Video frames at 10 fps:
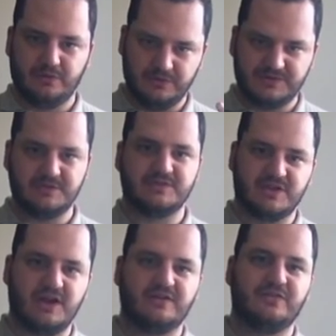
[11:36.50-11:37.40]
whose
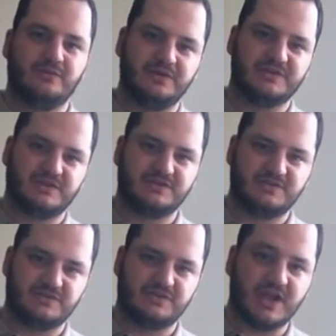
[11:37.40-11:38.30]
cinematographer was
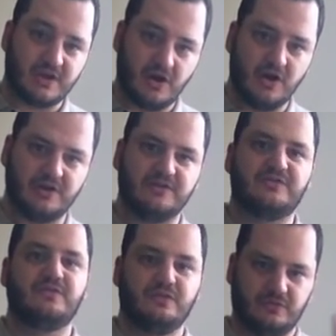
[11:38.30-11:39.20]
Jack
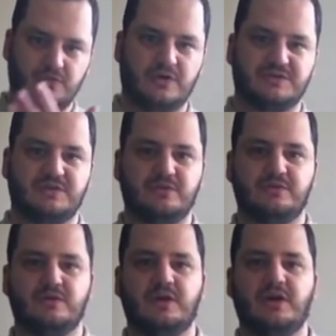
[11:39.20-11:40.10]
Cardiff, who
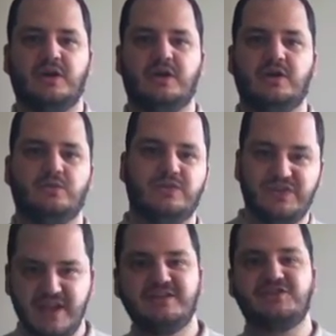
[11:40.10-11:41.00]
also would
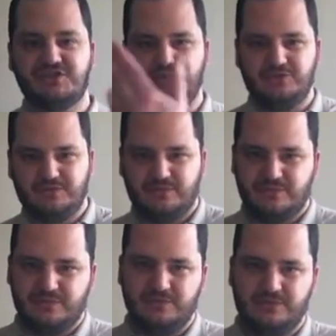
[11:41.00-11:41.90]
then shoot
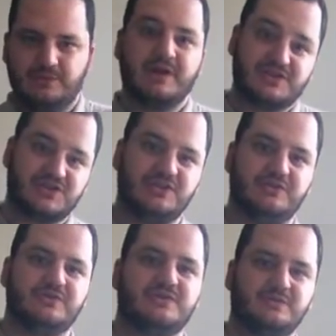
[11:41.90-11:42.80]
The Red
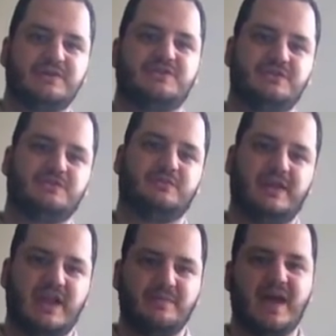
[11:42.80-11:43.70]
Shoes. The Red Shoes
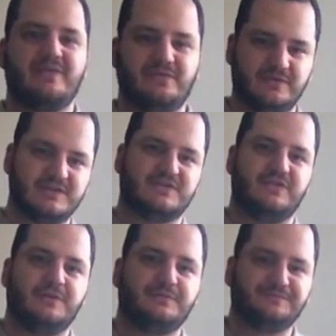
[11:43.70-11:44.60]
came after this
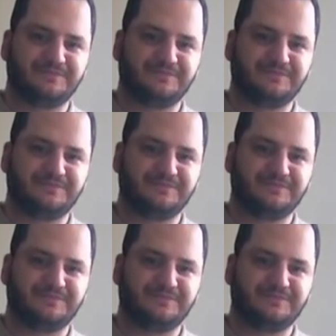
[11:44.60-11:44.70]
film